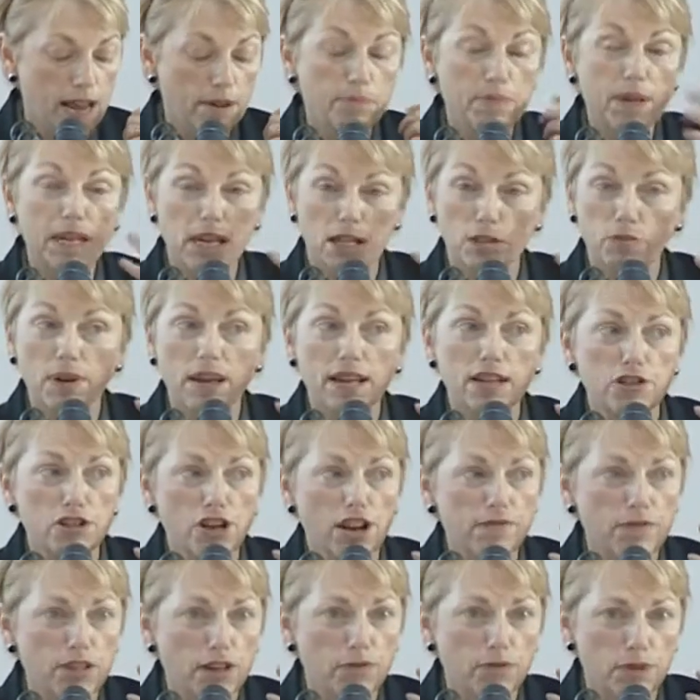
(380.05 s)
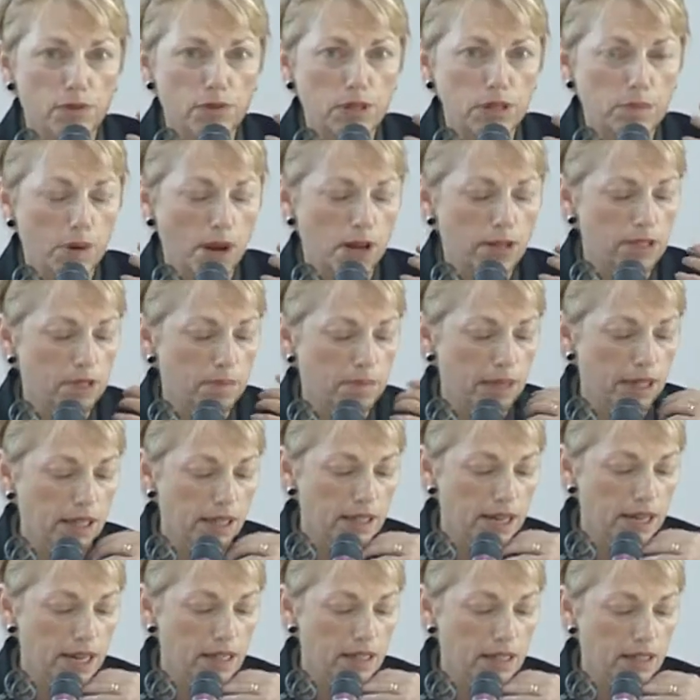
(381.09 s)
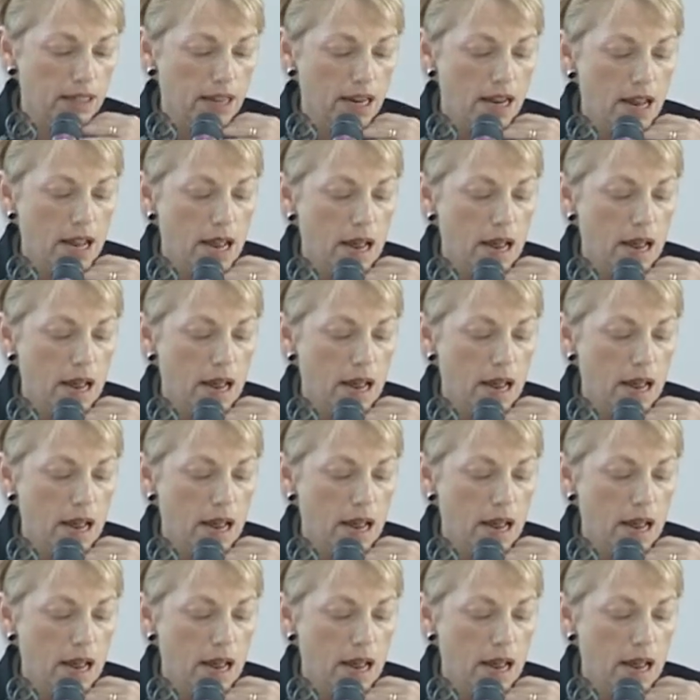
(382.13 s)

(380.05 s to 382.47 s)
because we each have different responsibilities.